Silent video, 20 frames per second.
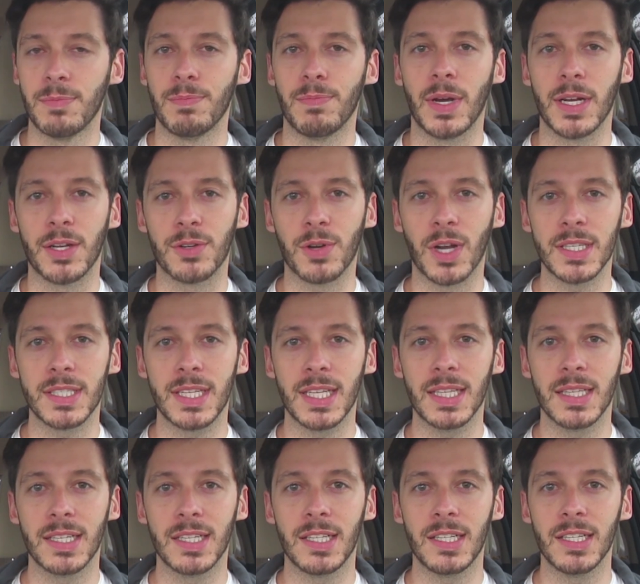my trusty
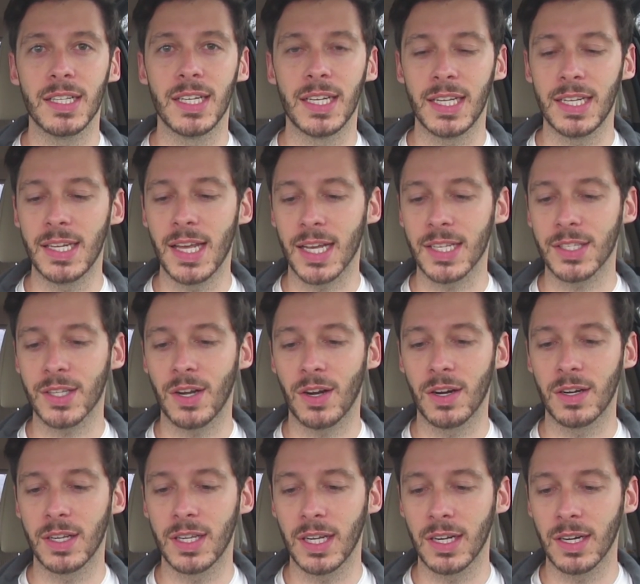little index
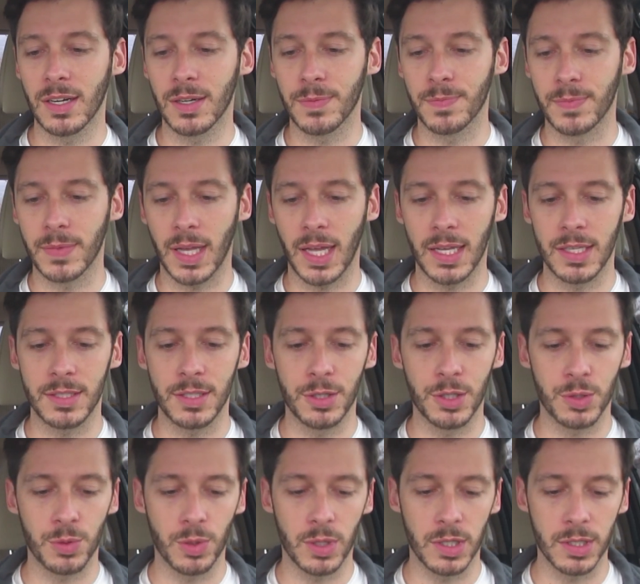card here as
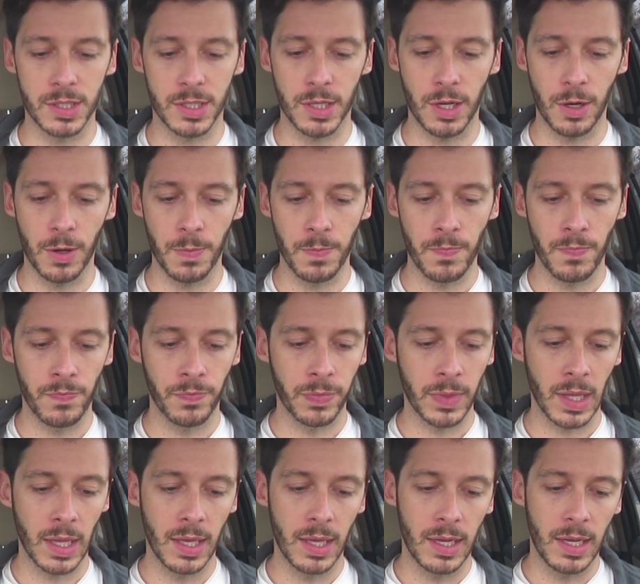usual. So
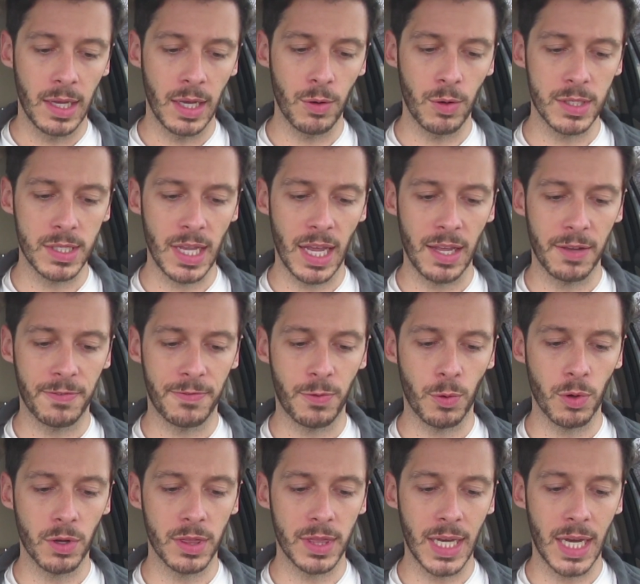it was a
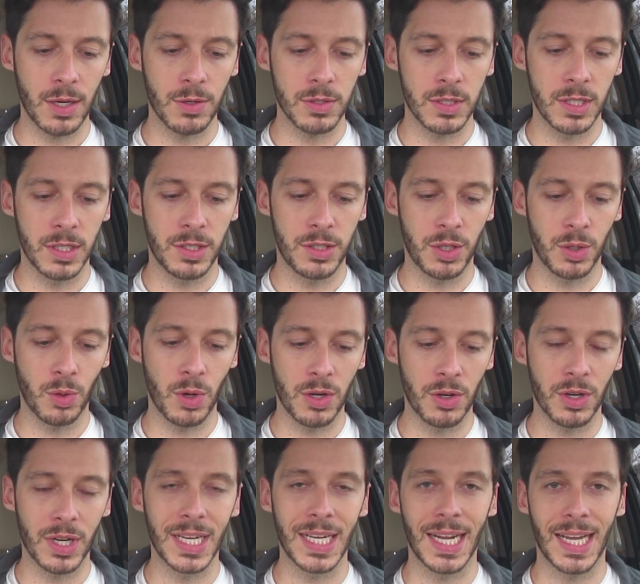
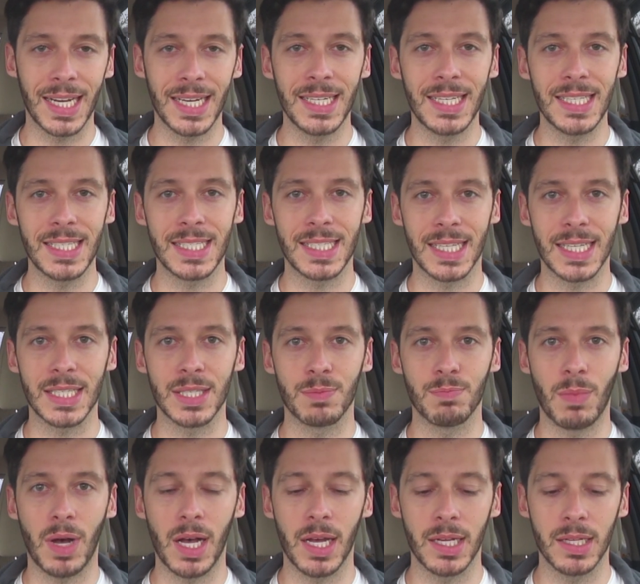4,296
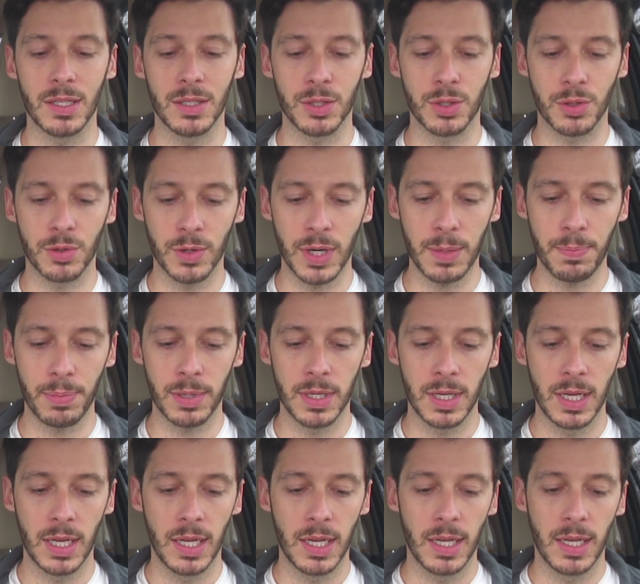mile trip
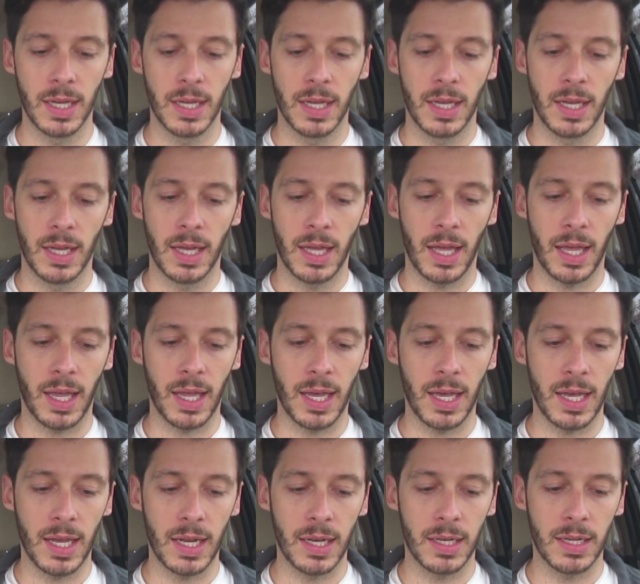
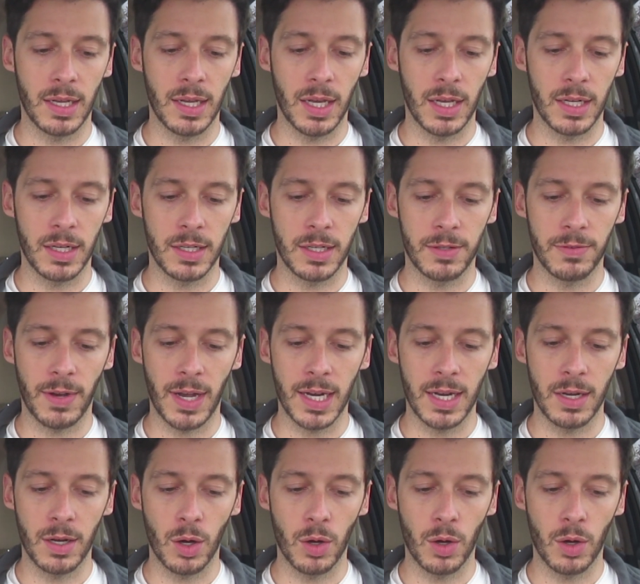and divided